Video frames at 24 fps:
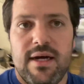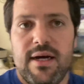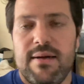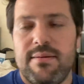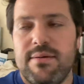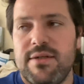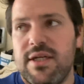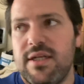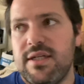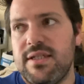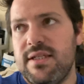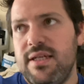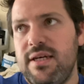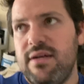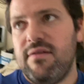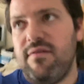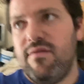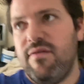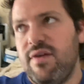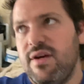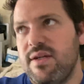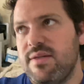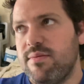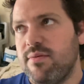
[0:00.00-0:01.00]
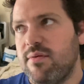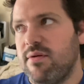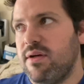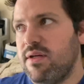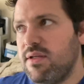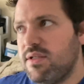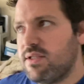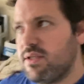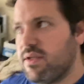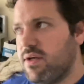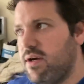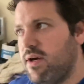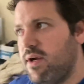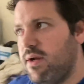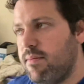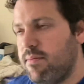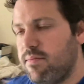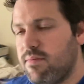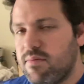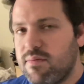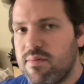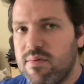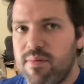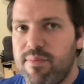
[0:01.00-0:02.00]
Check us out on Facebook and
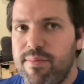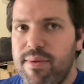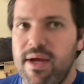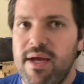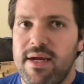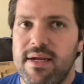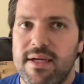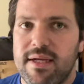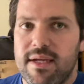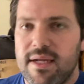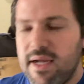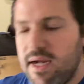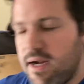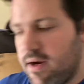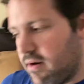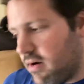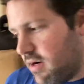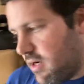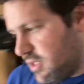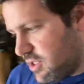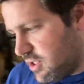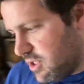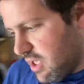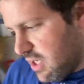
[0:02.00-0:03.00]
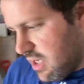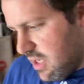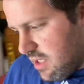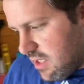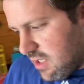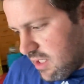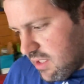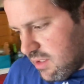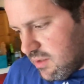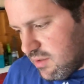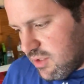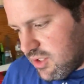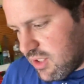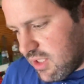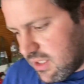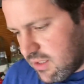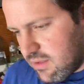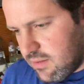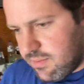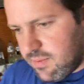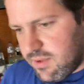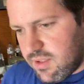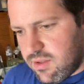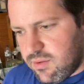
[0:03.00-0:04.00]
Instagram, the Panda Garage. You can chuck
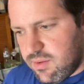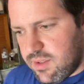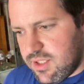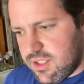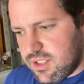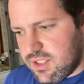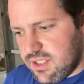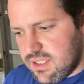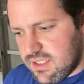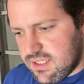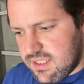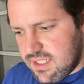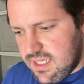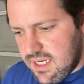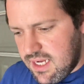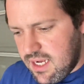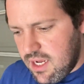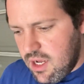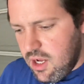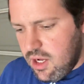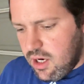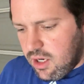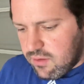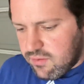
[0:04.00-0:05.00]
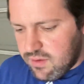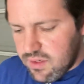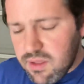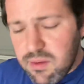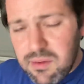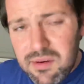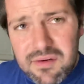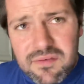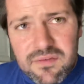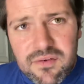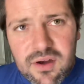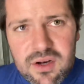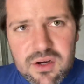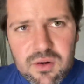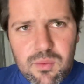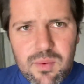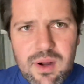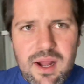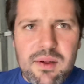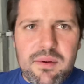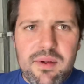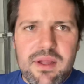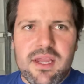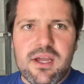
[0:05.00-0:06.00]
up your questions there. I really want to find a
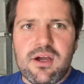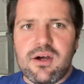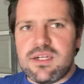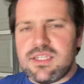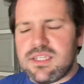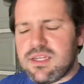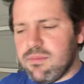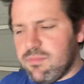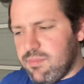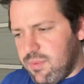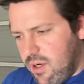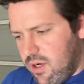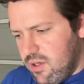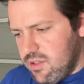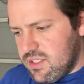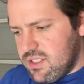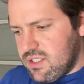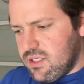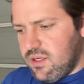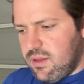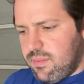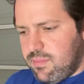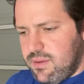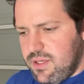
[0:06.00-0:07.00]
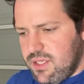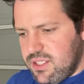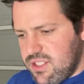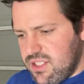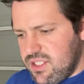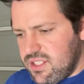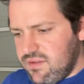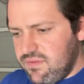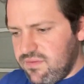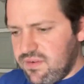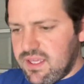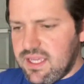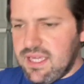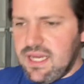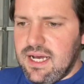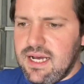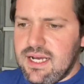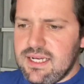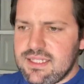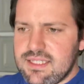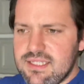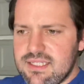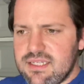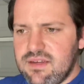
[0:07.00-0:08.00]
way where you guys can post like pictures of your
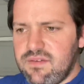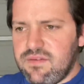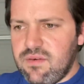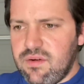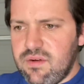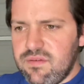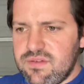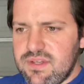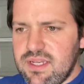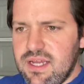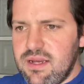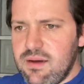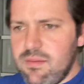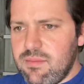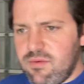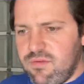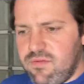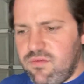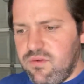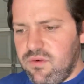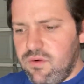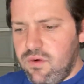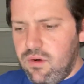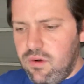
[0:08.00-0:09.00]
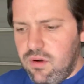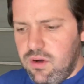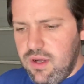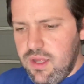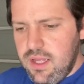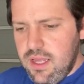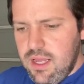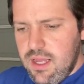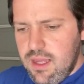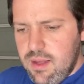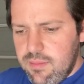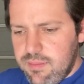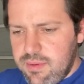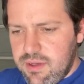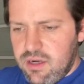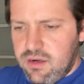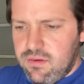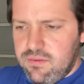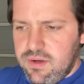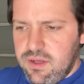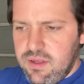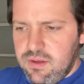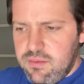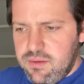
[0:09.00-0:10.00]
cars and stuff. We've done it before, but I
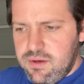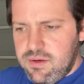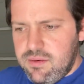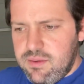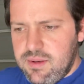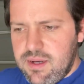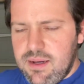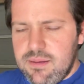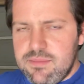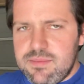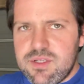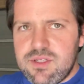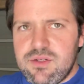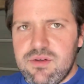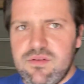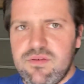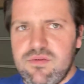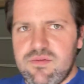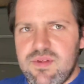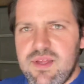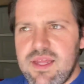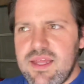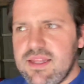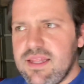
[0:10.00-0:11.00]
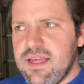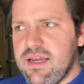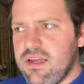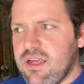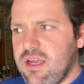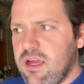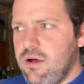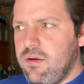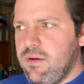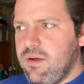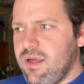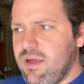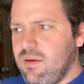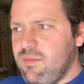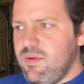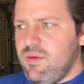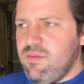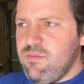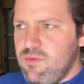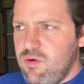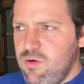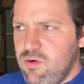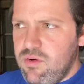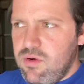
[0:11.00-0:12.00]
really want to sort of get that going a
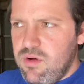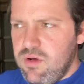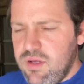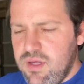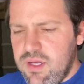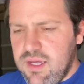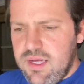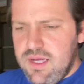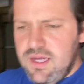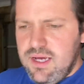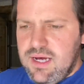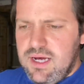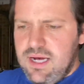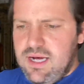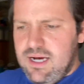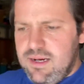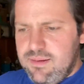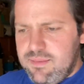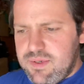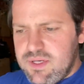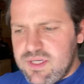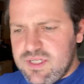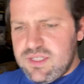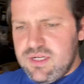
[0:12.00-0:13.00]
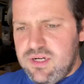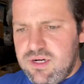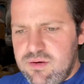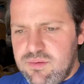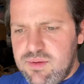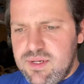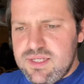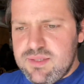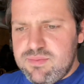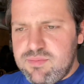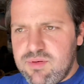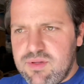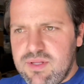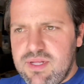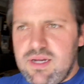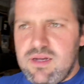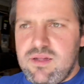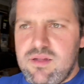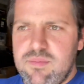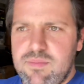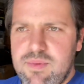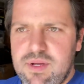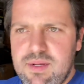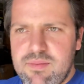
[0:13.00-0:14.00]
bit more, because I always put that
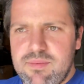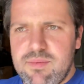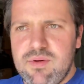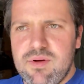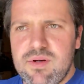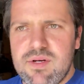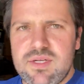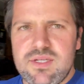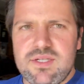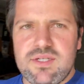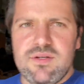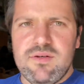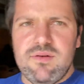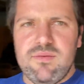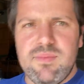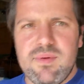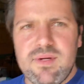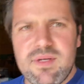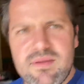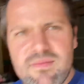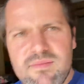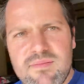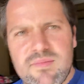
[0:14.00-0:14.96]
on the back burner too. But